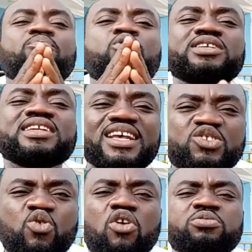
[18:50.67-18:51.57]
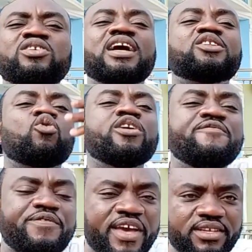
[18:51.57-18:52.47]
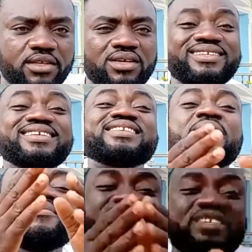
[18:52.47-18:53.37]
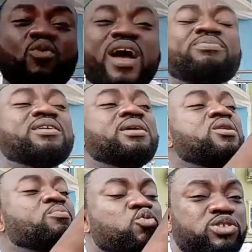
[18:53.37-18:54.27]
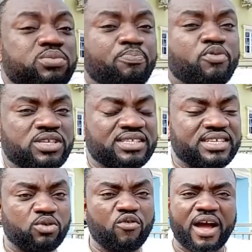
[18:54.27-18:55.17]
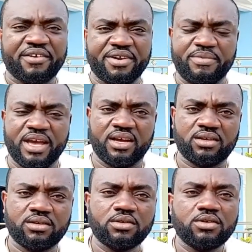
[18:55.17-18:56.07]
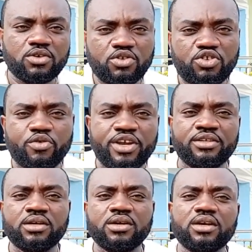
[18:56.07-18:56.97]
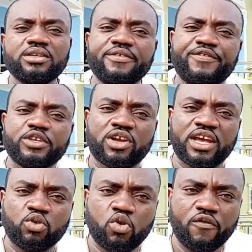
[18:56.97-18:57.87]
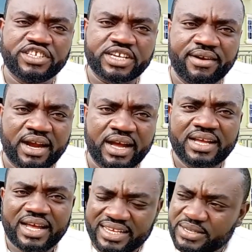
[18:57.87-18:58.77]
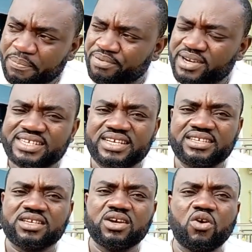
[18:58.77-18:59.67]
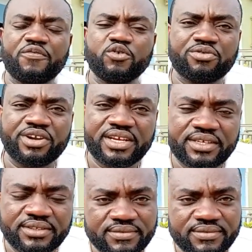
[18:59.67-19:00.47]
Putin has no option than to invade. The same reason why Putin take over Crimea during the Viktor Yanukovych era as the president of Ukraine.